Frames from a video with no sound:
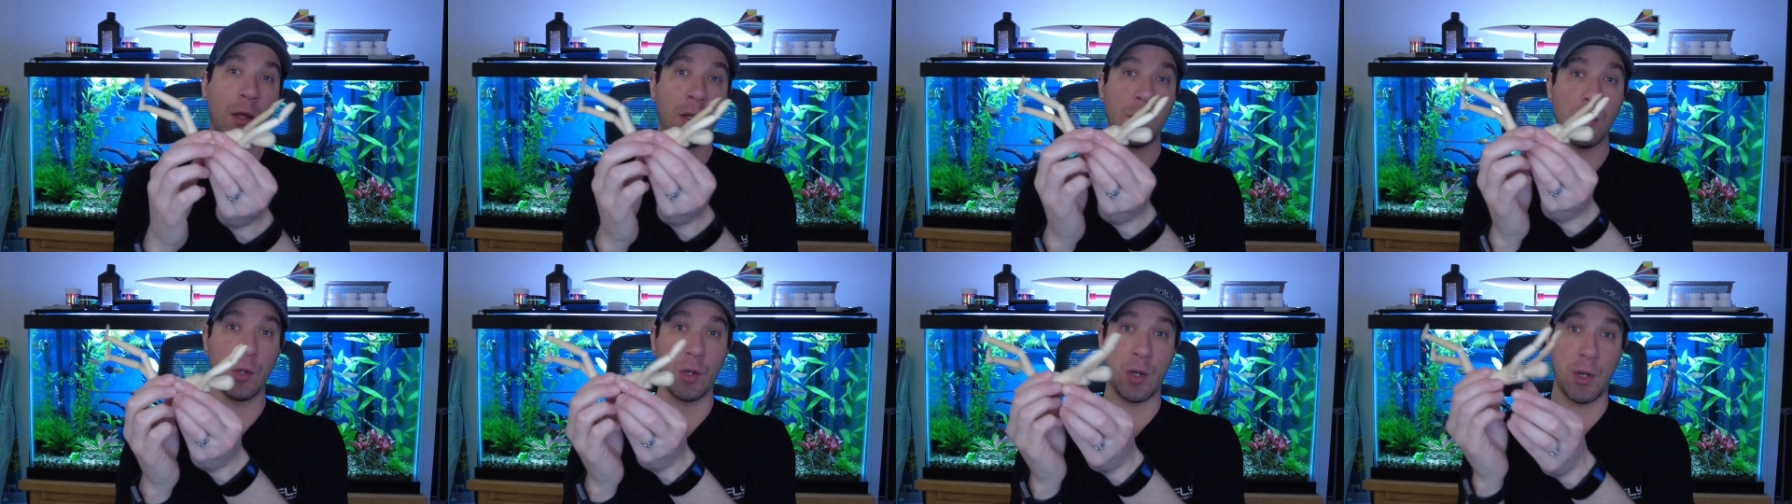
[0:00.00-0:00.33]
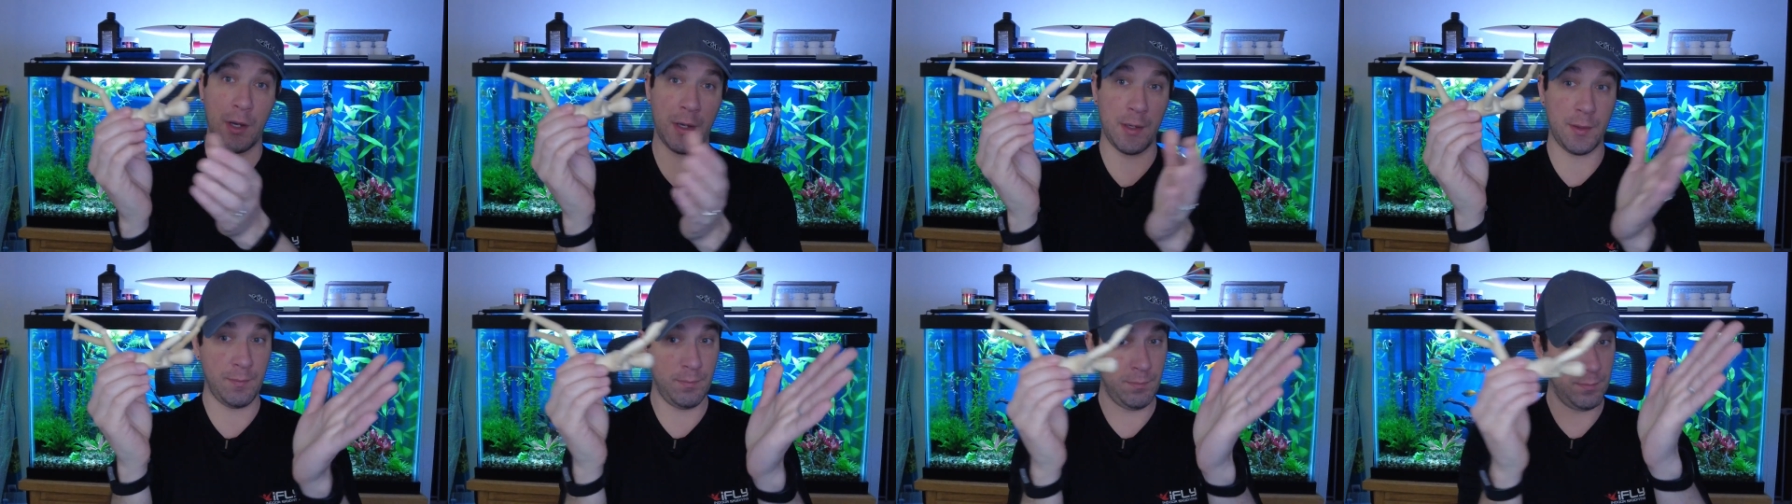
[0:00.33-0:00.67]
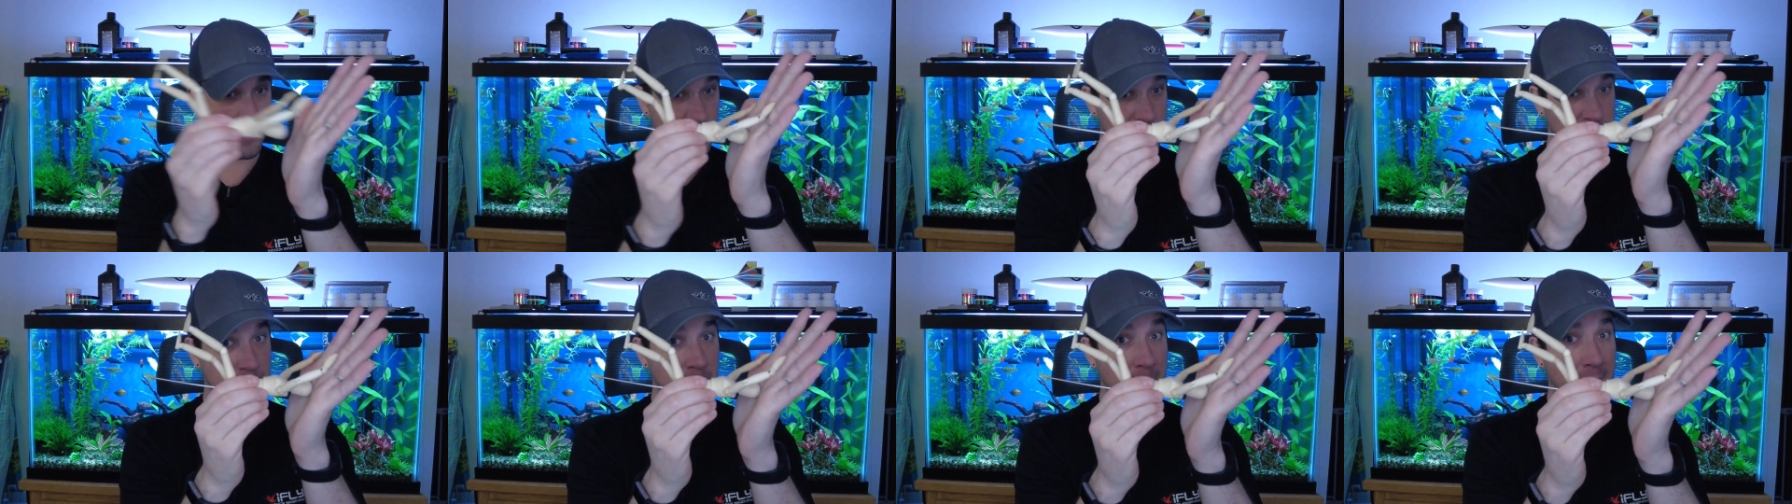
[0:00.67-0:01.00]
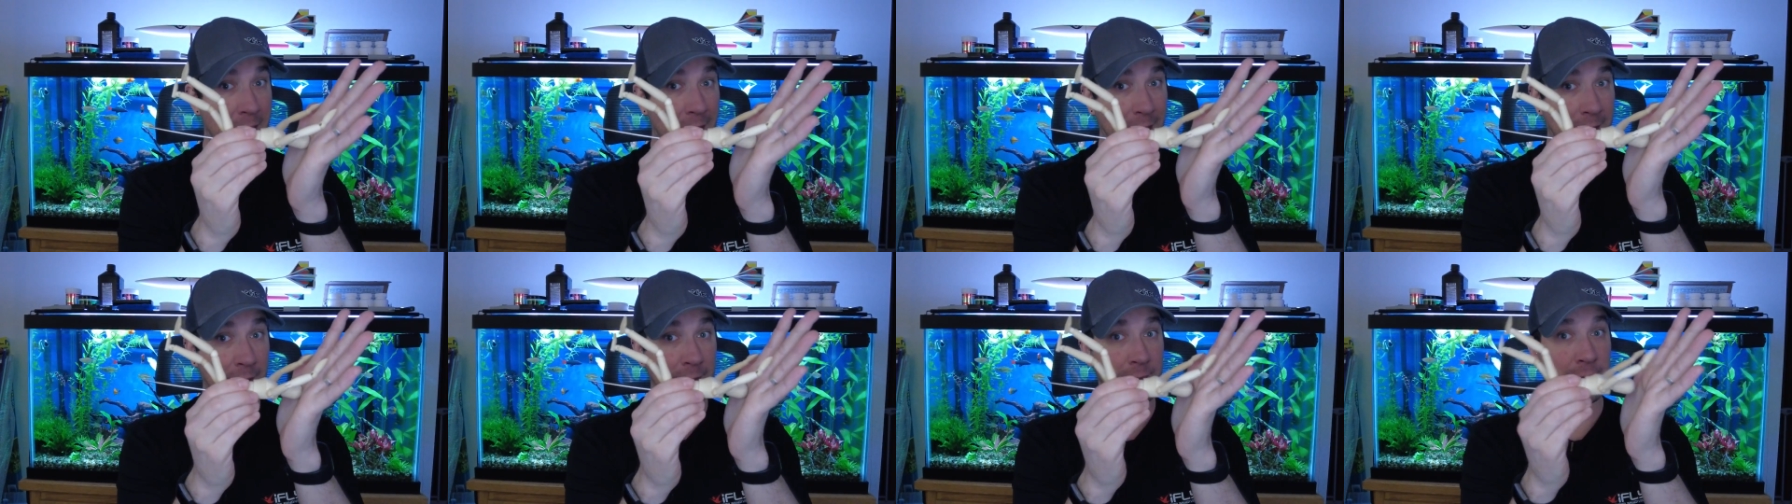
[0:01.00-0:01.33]
you could
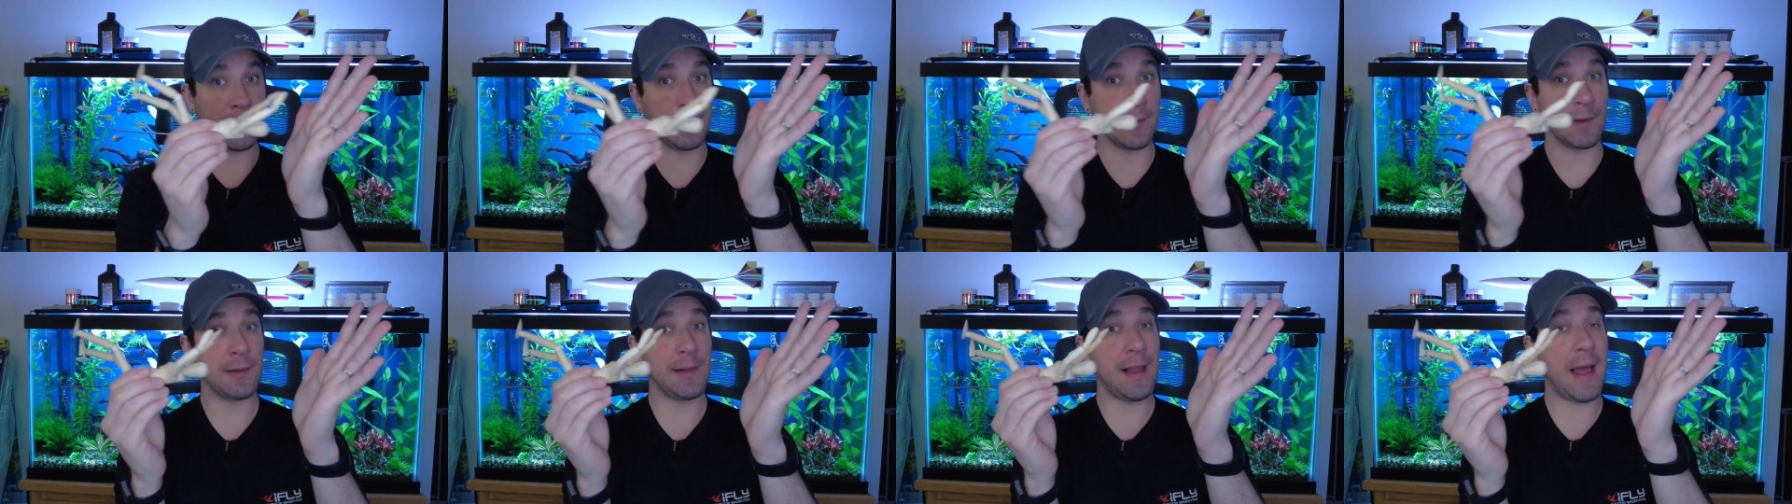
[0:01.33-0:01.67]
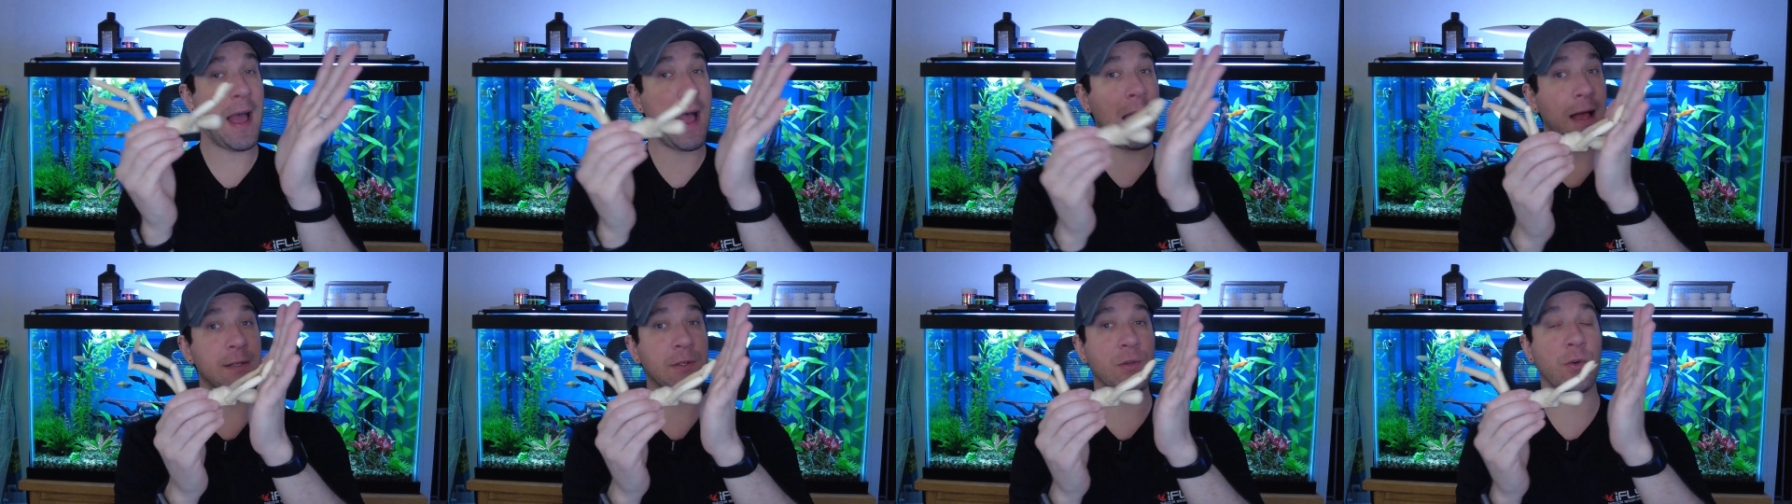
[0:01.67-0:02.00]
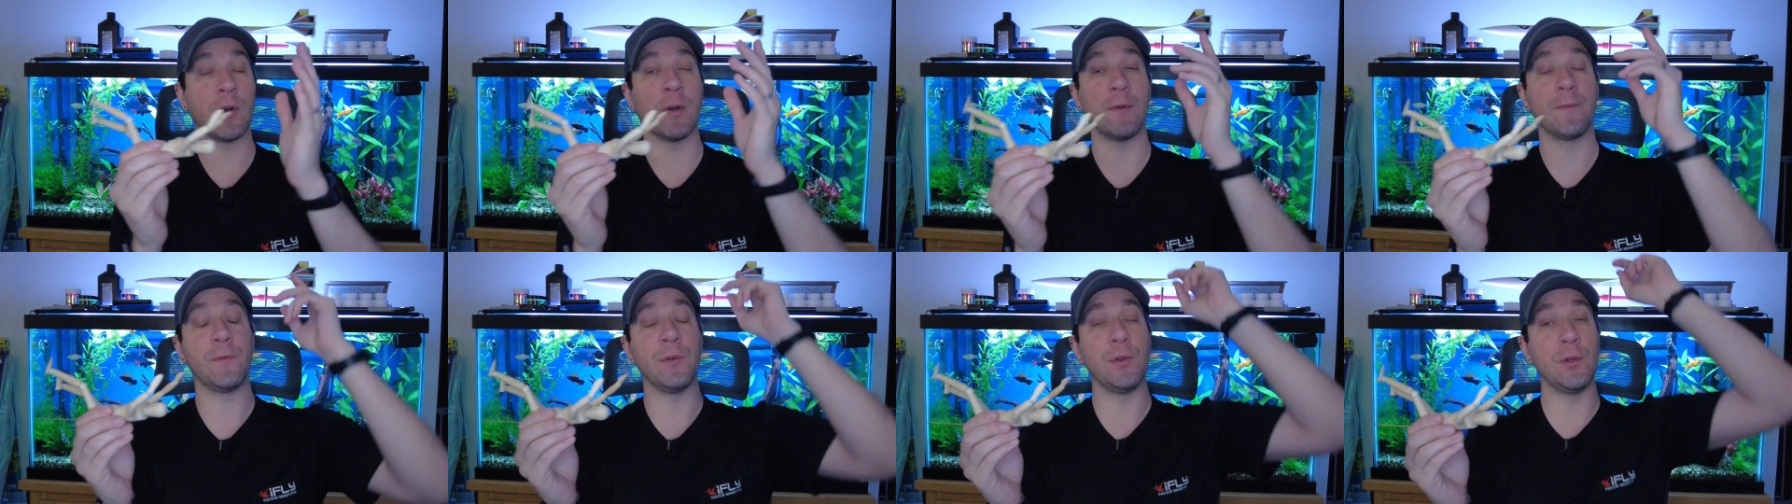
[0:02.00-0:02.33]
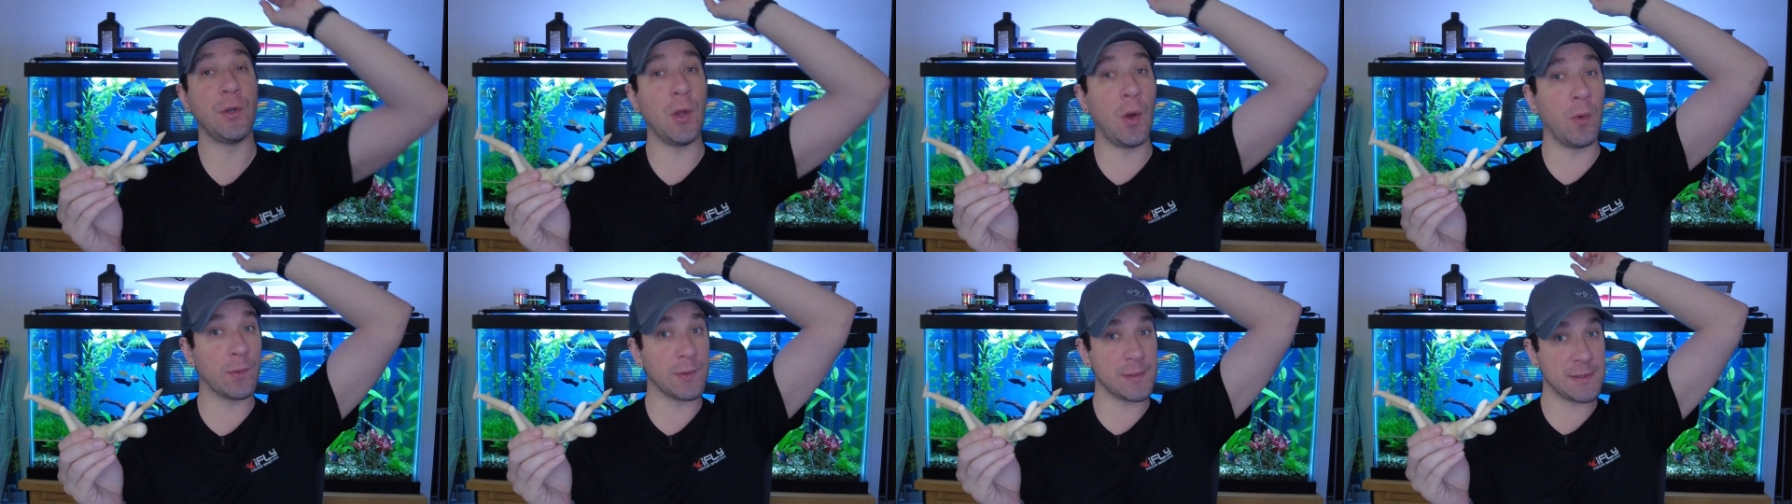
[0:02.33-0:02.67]
smack into the glass, or if you
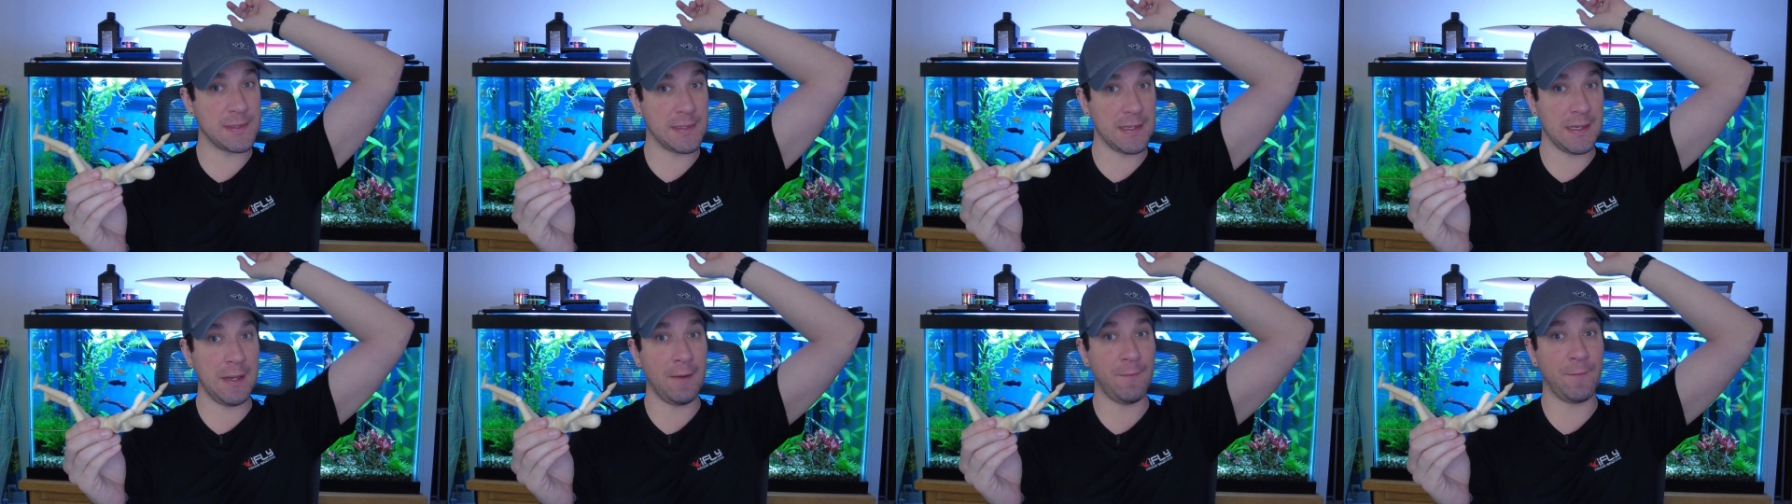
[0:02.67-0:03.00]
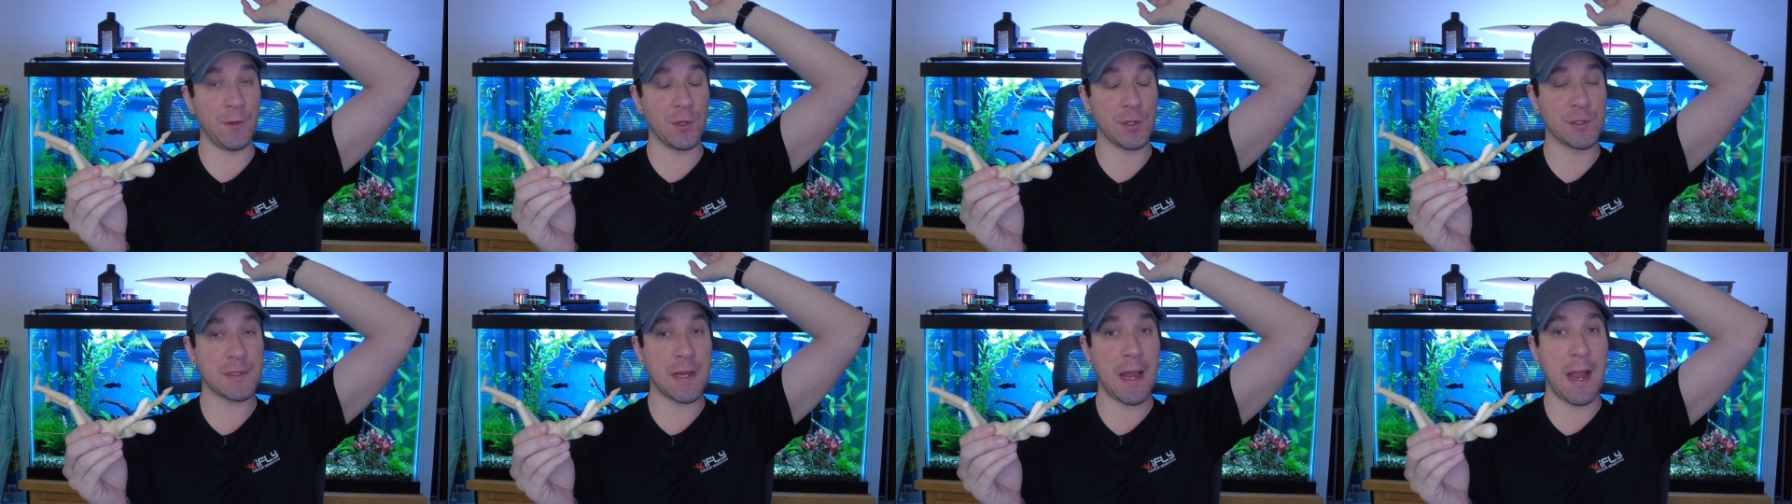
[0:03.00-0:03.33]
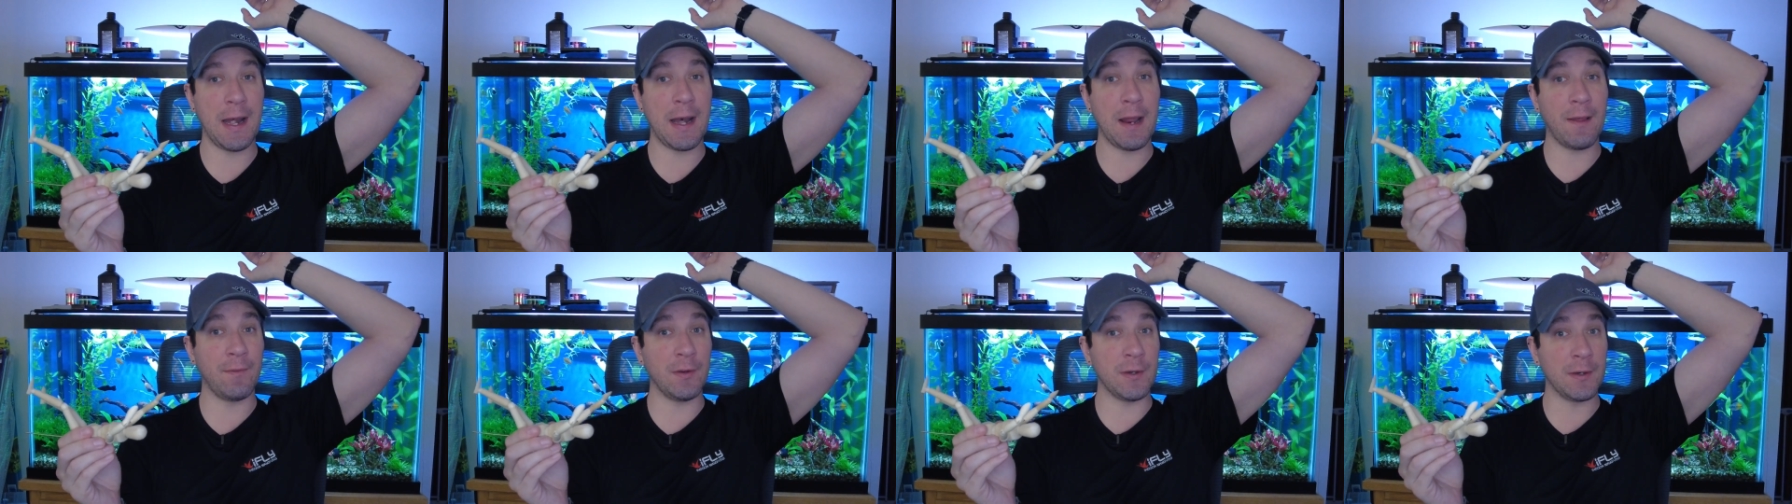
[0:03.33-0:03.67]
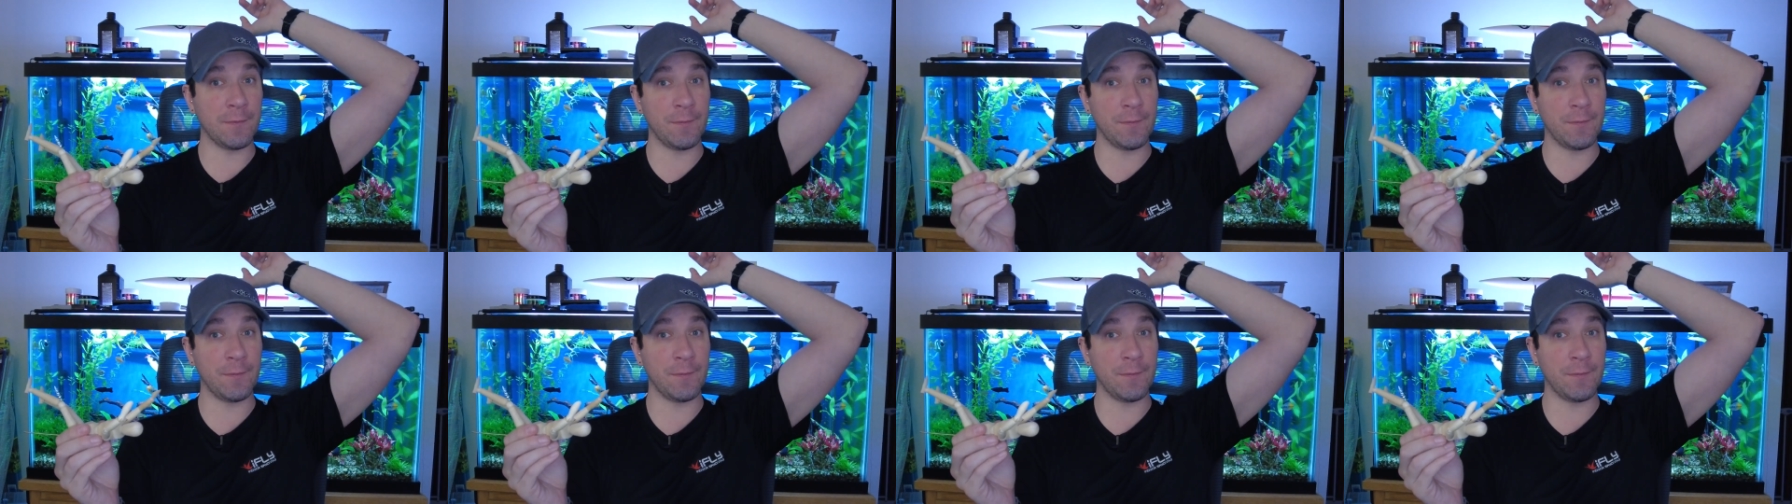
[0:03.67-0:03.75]
don't see, if you're skydiving,